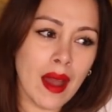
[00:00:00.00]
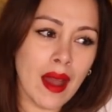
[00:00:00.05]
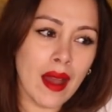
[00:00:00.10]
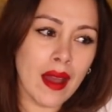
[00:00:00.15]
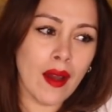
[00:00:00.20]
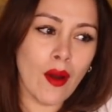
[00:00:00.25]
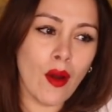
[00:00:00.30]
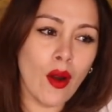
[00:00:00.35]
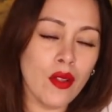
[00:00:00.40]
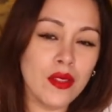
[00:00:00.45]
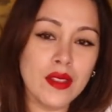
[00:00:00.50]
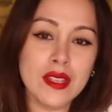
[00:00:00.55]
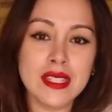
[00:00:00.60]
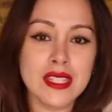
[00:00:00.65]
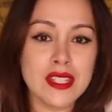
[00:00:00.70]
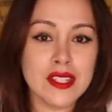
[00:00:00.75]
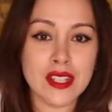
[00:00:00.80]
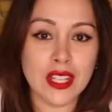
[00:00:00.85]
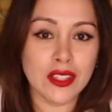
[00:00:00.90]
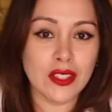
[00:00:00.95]
all
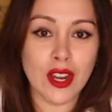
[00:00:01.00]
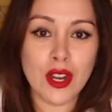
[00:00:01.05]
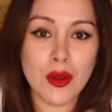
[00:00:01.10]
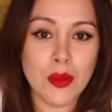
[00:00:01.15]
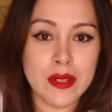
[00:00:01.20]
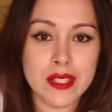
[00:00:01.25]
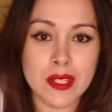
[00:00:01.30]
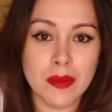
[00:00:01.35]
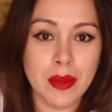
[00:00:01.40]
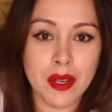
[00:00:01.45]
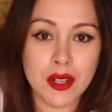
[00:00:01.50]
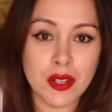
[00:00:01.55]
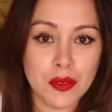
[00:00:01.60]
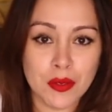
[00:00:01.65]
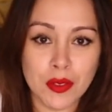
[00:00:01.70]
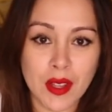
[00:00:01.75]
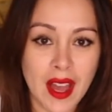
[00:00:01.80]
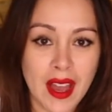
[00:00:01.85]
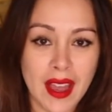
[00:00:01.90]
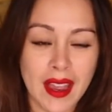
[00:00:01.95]
these years I thought it was a
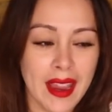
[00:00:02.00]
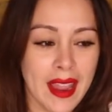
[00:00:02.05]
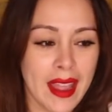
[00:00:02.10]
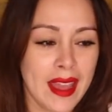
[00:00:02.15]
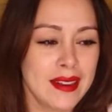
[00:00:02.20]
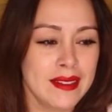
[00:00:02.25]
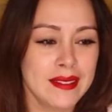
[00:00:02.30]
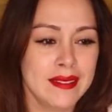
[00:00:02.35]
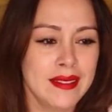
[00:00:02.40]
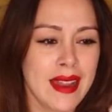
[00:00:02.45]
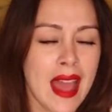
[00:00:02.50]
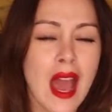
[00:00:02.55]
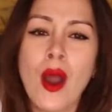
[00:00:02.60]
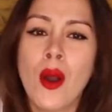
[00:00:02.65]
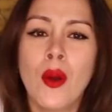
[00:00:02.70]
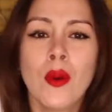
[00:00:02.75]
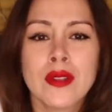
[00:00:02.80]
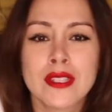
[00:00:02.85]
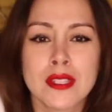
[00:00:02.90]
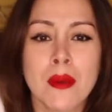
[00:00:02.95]
butterfly, and
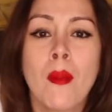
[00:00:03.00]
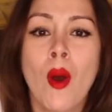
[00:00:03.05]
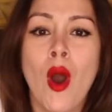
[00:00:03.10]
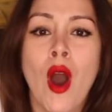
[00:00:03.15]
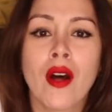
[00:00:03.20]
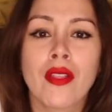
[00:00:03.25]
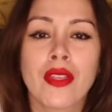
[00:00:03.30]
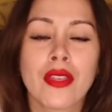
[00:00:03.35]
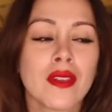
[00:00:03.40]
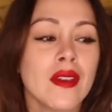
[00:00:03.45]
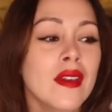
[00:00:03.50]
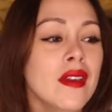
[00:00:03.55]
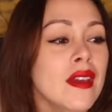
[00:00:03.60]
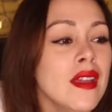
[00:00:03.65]
now it's a moth.